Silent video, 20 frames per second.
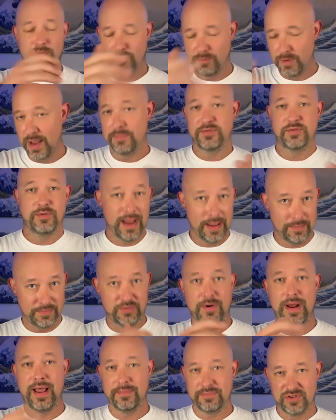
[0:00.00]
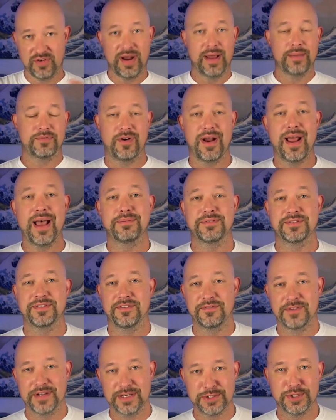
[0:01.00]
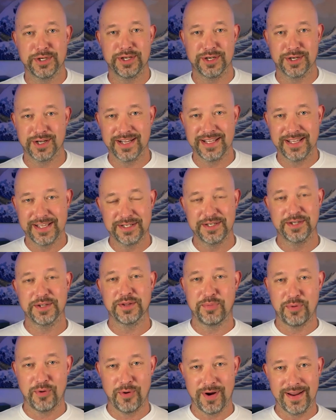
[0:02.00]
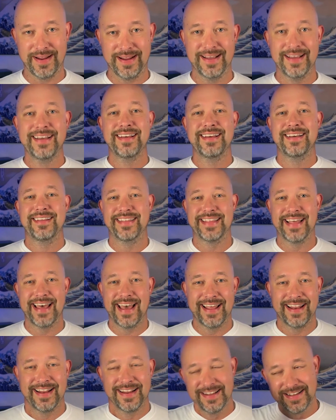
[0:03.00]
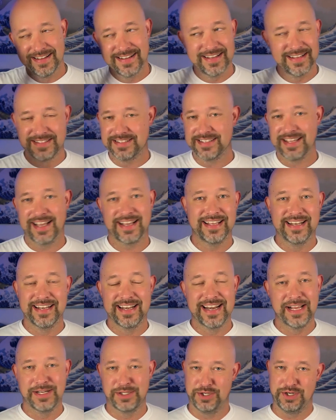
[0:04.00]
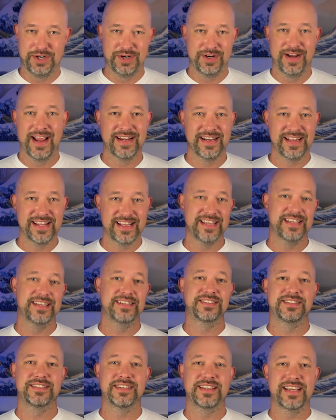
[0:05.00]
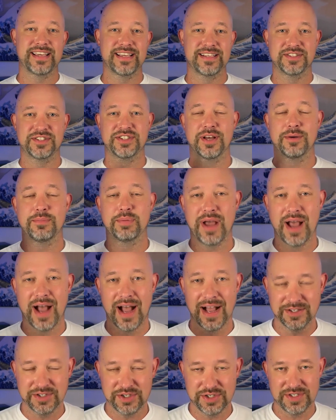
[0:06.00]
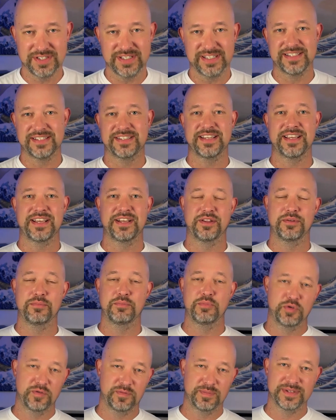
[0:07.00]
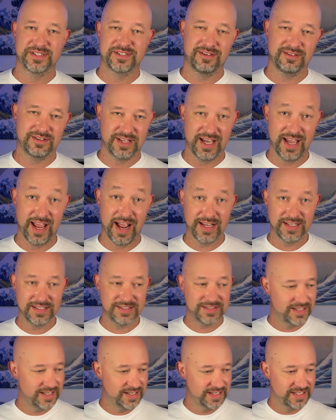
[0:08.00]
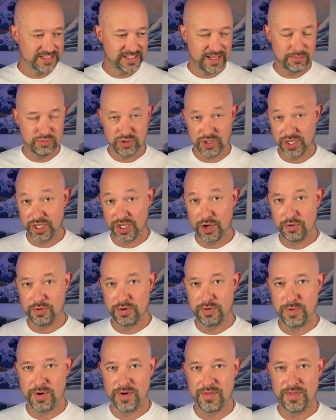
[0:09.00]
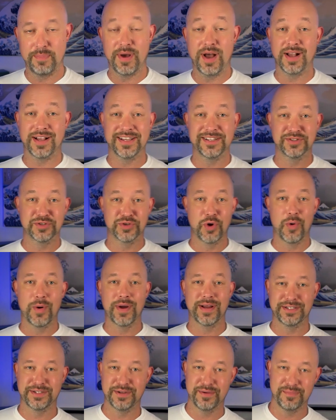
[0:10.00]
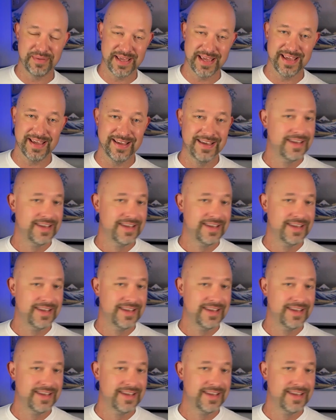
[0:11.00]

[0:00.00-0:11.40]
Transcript: reps, eventually you're going to get to the point that it's second nature. And he's subconsciously seeing the movements on the ice, and he's able to go to where the puck is going to be.